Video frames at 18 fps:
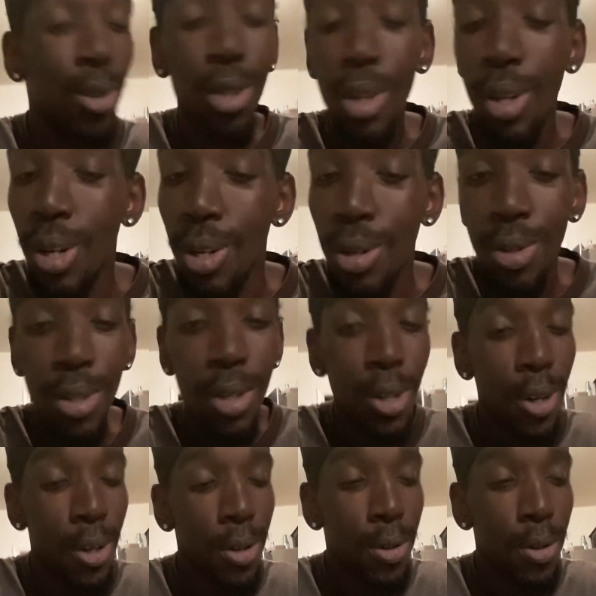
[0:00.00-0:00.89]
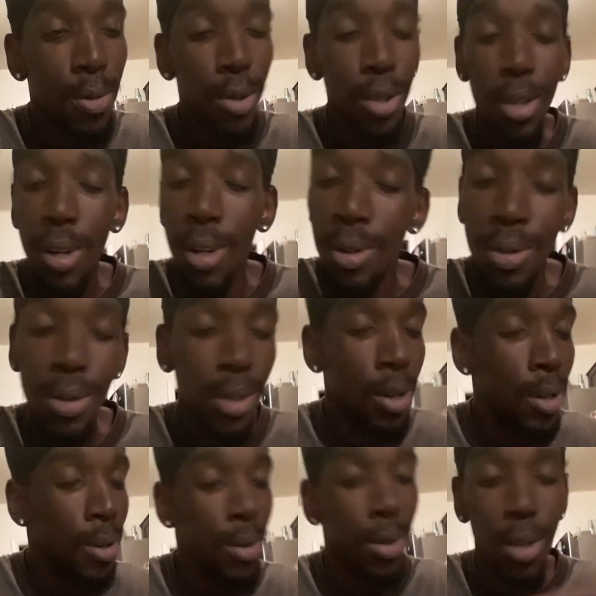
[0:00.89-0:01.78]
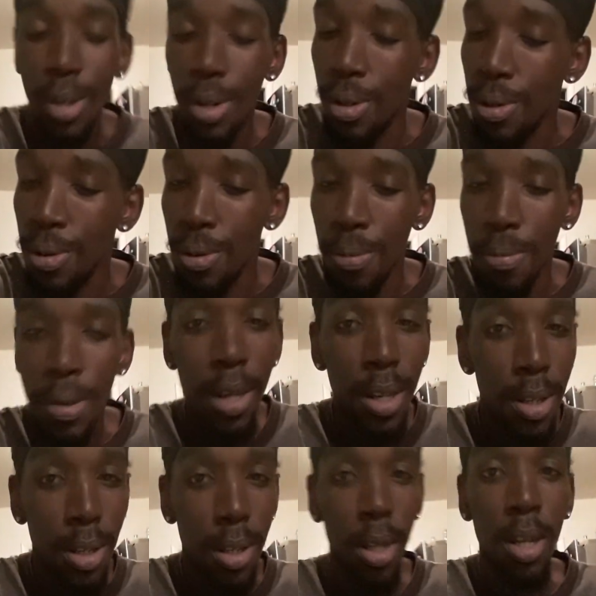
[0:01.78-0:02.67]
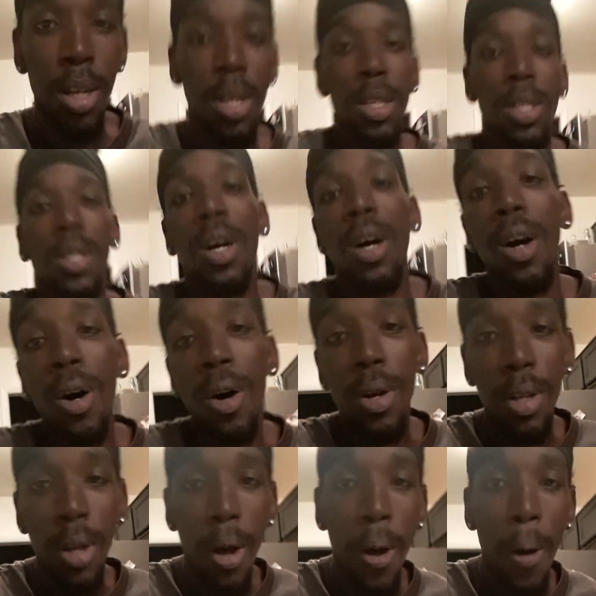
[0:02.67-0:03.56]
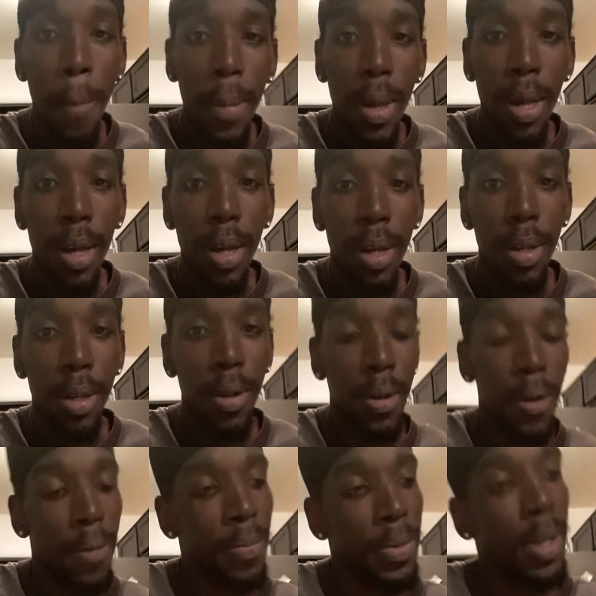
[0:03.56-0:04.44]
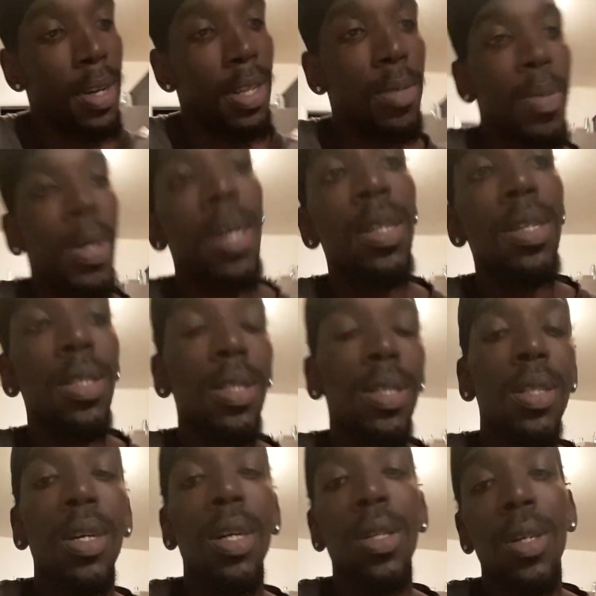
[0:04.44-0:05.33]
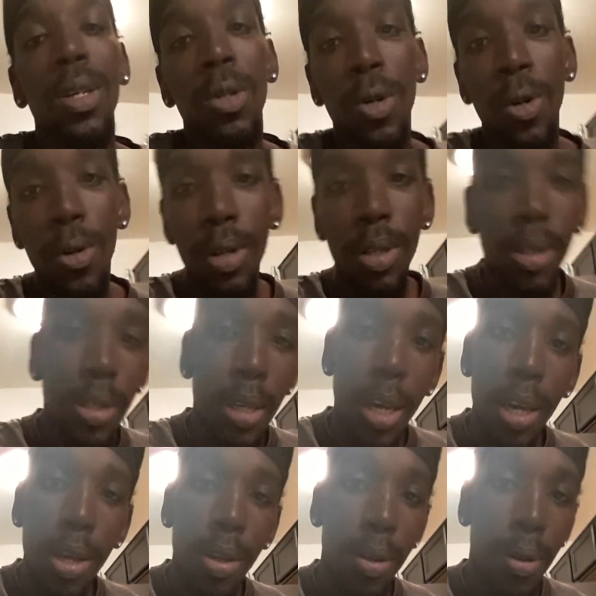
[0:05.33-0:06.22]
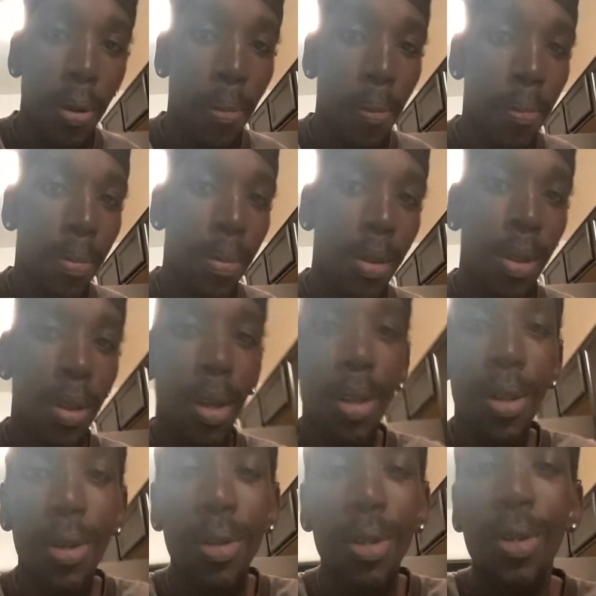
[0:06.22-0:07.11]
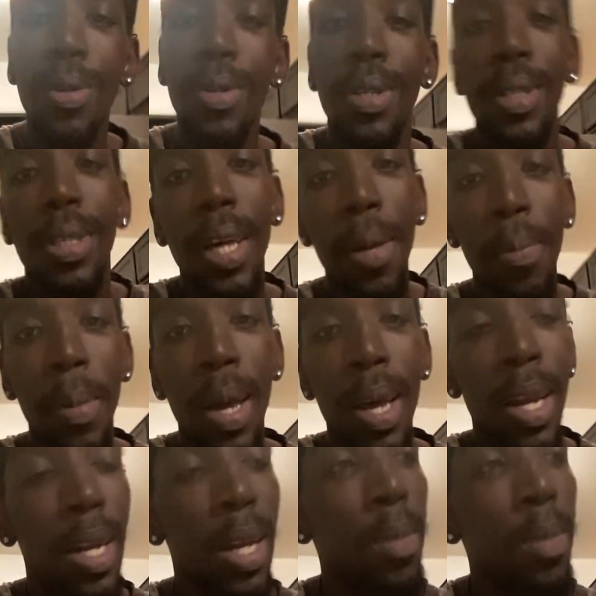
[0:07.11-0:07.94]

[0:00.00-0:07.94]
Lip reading: shalom, shalom, shalom, shalom, shalom. Peace to all y'all, man. As man, it's another glorious day. Another glorious day, man. And